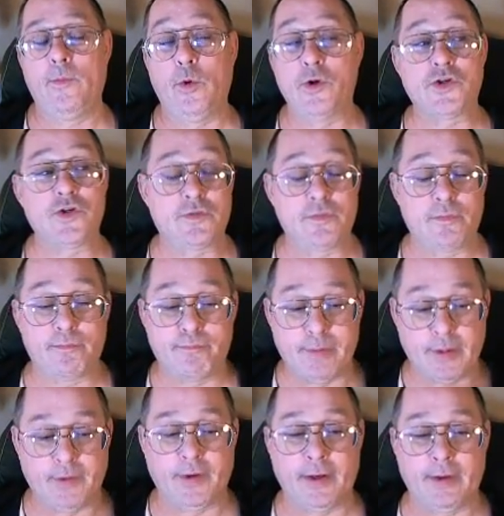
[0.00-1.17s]
which is
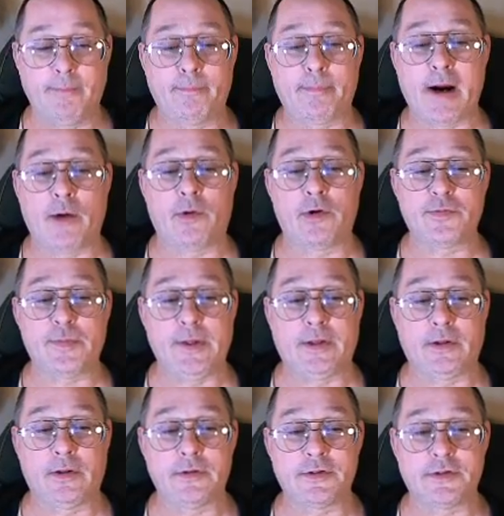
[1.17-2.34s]
building powered
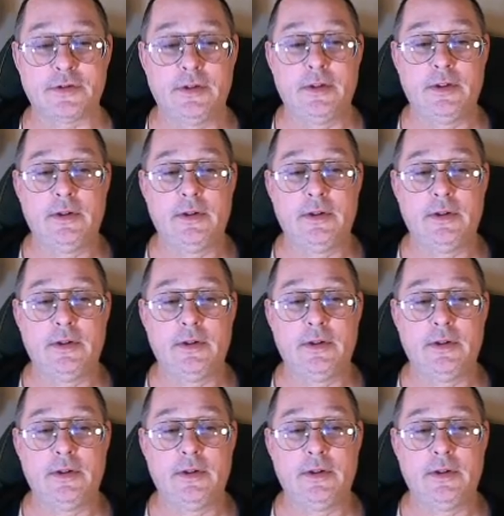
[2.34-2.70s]
speakers,